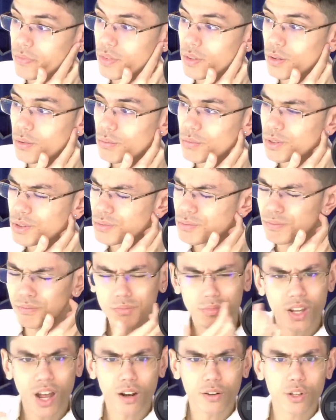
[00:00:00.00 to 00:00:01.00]
it's
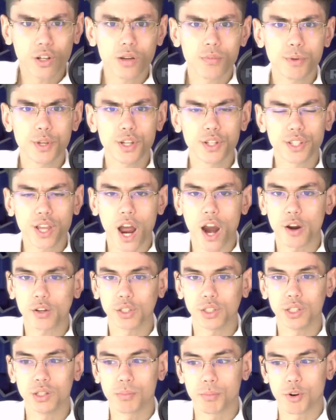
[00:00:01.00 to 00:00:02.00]
not going to be entirely
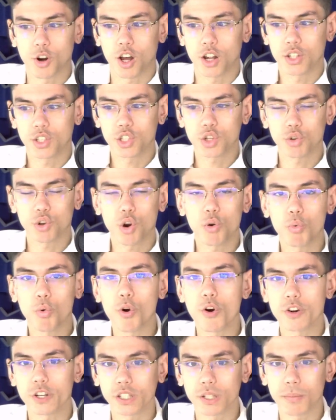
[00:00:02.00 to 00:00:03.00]
LeBron. So don't
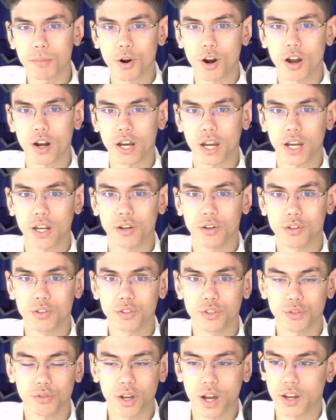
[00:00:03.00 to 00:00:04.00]
worry, LeBron haters.
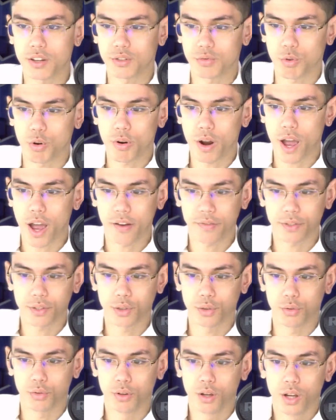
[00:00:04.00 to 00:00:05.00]
You guys won't have
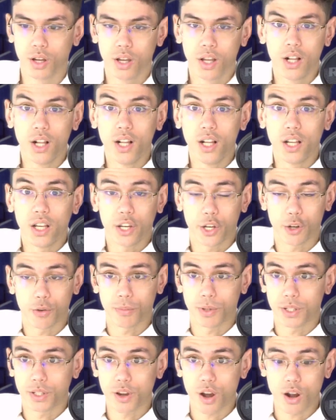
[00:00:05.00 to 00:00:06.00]
to hear me
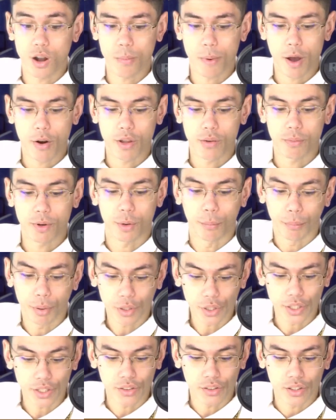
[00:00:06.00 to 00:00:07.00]
talk about him
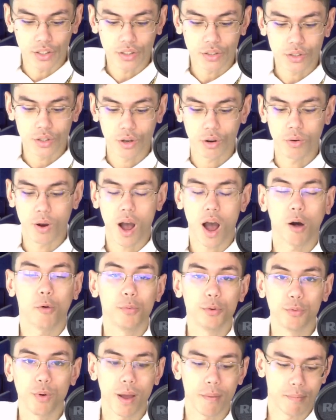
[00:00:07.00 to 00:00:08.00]
completely. So I'll
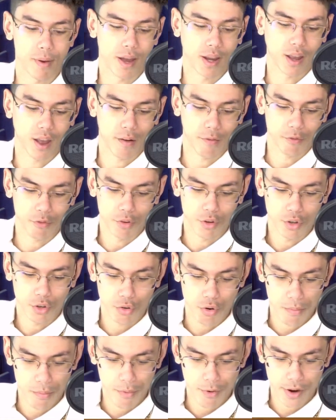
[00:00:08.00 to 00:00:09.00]
be right back after this
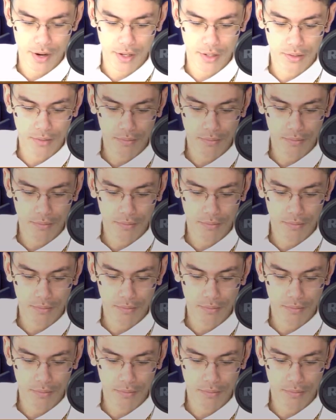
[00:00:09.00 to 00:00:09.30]
short break.